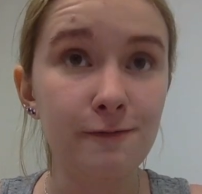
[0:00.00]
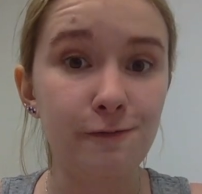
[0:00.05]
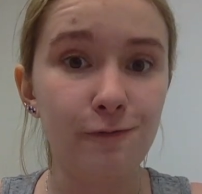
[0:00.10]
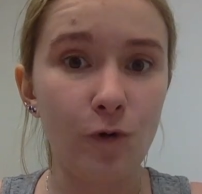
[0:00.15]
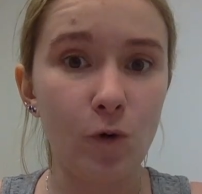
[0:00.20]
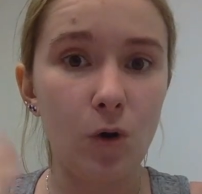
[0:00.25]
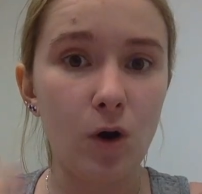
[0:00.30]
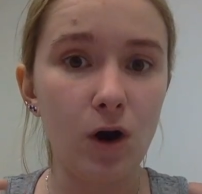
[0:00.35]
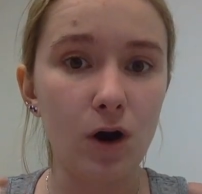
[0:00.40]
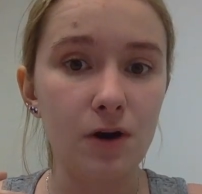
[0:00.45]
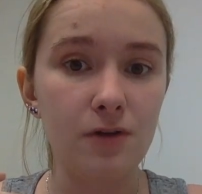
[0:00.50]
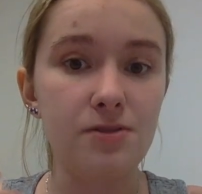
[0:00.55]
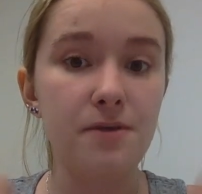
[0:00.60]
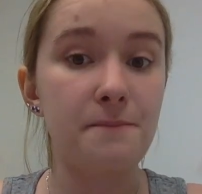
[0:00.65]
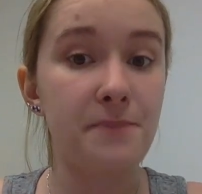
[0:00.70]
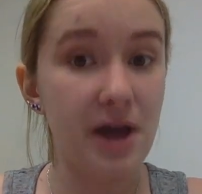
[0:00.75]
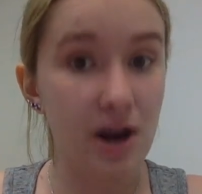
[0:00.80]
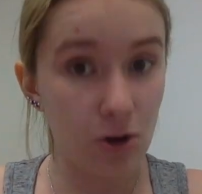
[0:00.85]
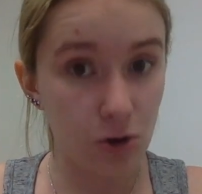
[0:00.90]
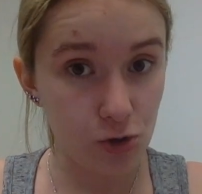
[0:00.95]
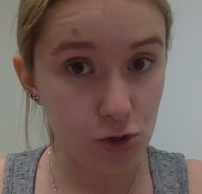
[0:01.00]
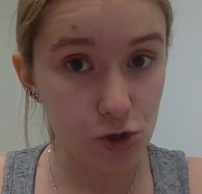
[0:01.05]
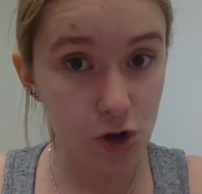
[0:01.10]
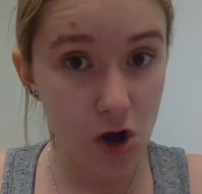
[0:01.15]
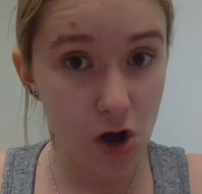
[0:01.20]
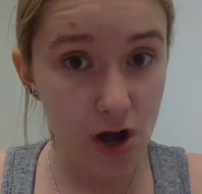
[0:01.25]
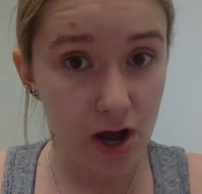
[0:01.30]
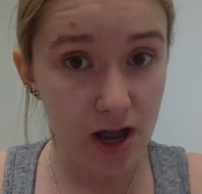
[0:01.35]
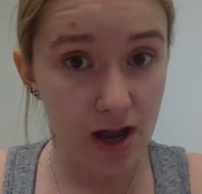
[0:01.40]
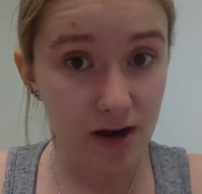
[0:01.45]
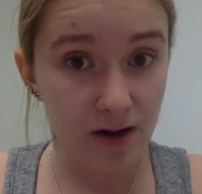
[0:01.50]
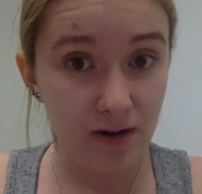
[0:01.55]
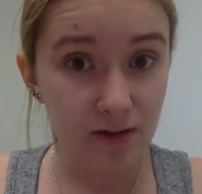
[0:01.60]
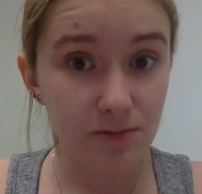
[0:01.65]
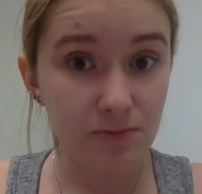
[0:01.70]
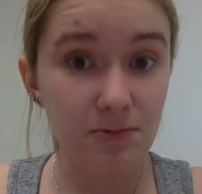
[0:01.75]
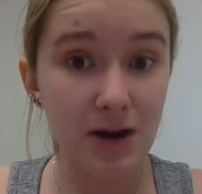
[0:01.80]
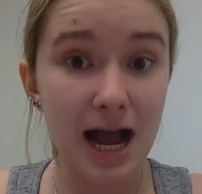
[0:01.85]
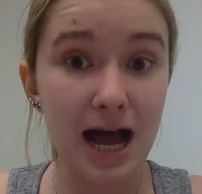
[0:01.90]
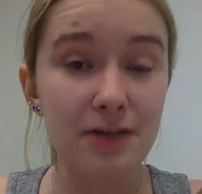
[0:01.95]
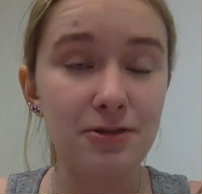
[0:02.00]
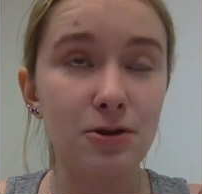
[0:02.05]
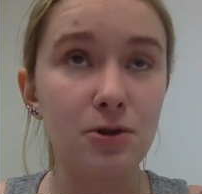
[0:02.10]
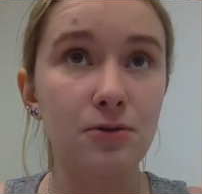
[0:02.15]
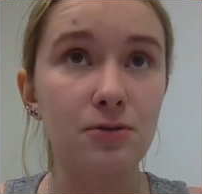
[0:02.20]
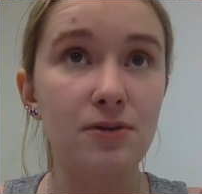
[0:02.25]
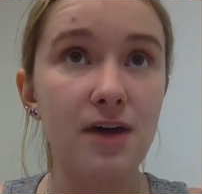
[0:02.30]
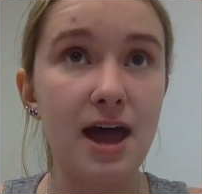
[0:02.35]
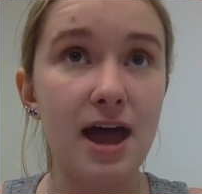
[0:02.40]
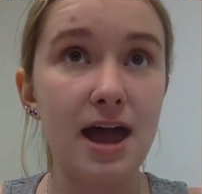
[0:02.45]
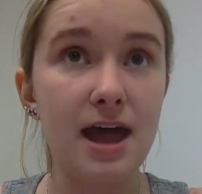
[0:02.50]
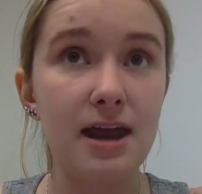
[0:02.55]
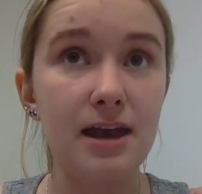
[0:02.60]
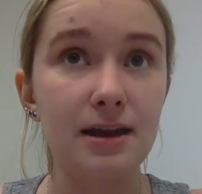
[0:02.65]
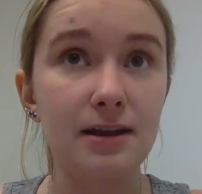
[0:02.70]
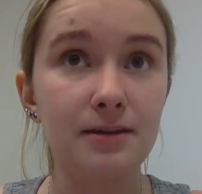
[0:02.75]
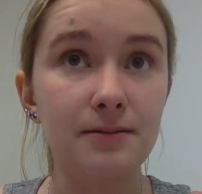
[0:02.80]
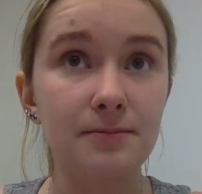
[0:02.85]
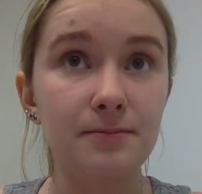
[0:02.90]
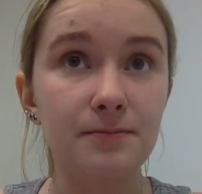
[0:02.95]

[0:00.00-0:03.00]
for the better good rather than